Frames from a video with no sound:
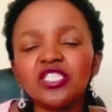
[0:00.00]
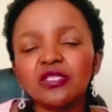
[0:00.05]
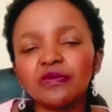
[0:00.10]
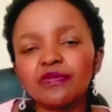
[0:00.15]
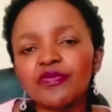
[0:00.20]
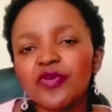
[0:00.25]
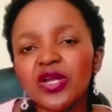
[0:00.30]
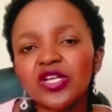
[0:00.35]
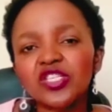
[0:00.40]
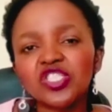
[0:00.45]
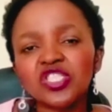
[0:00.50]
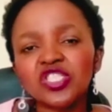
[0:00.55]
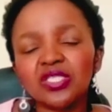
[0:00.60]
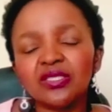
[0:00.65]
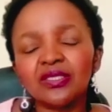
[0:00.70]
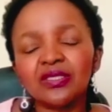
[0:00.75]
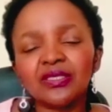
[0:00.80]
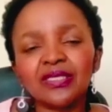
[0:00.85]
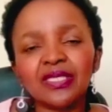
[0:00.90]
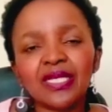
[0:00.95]

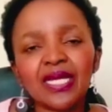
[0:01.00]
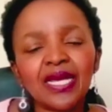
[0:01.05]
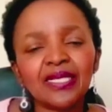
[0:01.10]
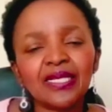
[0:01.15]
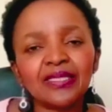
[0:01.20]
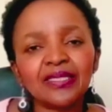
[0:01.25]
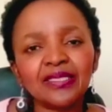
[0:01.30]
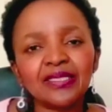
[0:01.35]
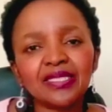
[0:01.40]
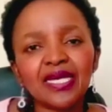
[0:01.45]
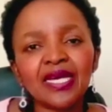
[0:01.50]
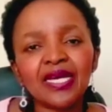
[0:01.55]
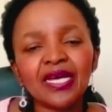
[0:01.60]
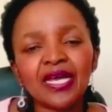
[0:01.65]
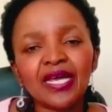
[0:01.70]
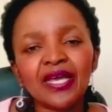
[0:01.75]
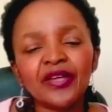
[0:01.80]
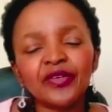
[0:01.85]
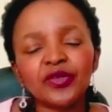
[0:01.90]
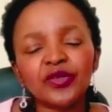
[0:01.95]
depression, and
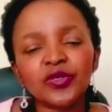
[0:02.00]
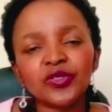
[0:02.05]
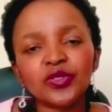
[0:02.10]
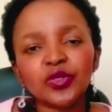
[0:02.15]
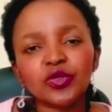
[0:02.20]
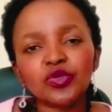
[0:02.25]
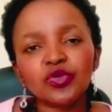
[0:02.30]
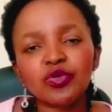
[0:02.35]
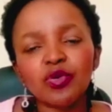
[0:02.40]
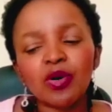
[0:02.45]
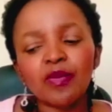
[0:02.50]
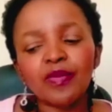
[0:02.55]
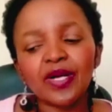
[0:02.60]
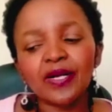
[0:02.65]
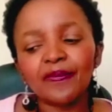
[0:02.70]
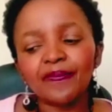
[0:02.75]
also trauma.